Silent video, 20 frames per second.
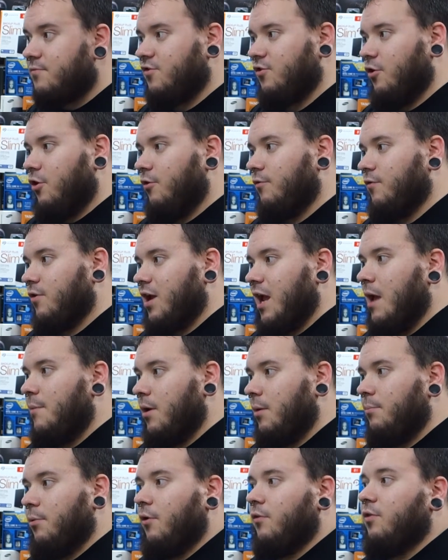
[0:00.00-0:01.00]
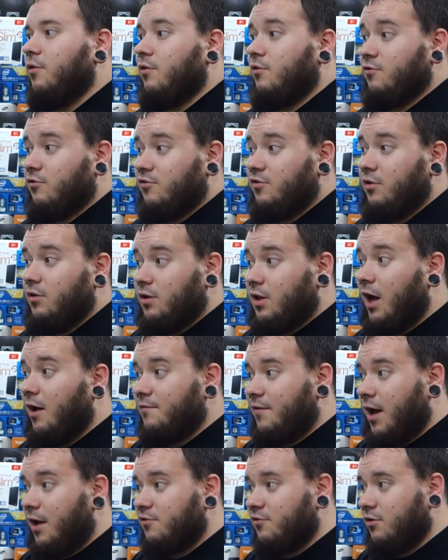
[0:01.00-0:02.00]
So for gaming, both of those are still a
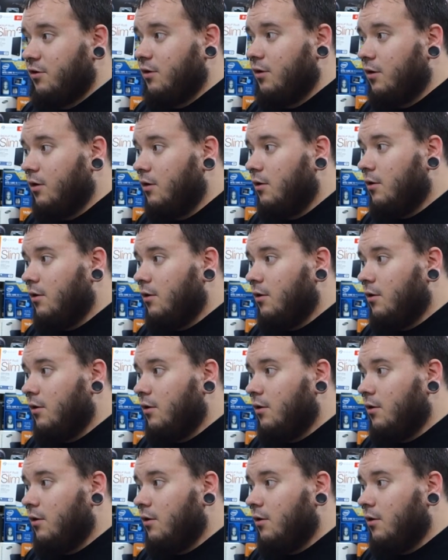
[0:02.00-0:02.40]
lot faster.